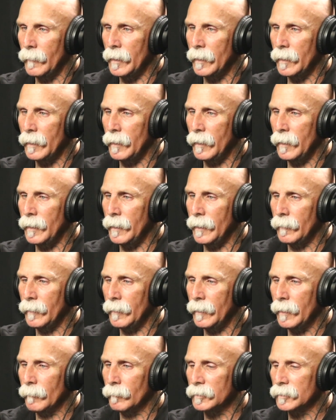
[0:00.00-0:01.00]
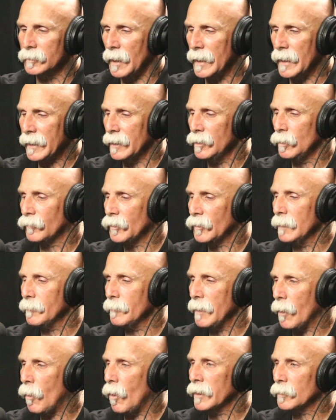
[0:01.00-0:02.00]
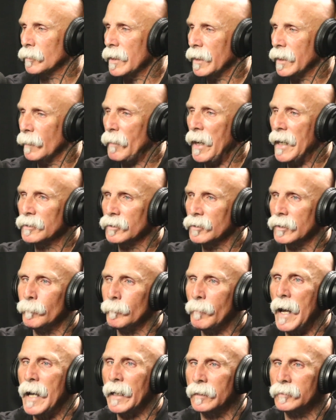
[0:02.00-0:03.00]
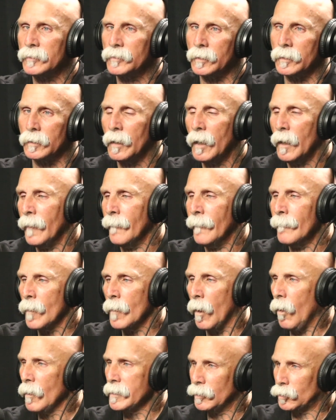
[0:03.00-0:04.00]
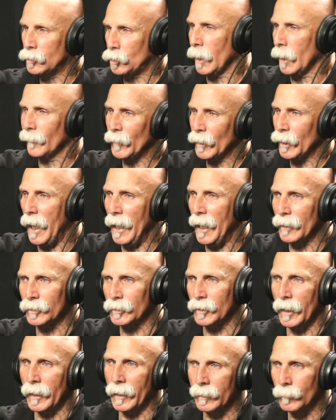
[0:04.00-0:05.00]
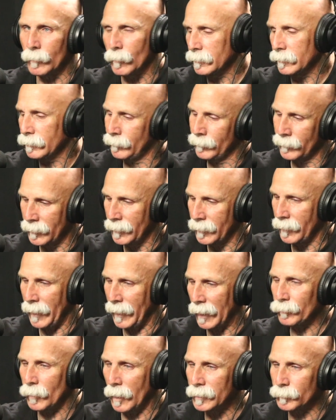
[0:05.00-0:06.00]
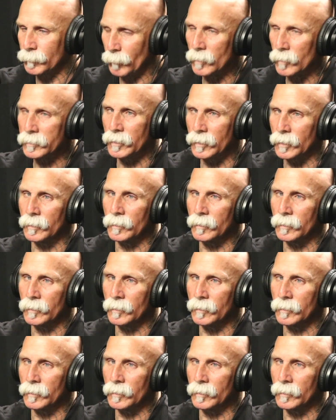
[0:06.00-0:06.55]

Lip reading: It was like at New Freedom, they always wanted to pat you on the back because you showed up for class today. Well, that's what I'm supposed to do.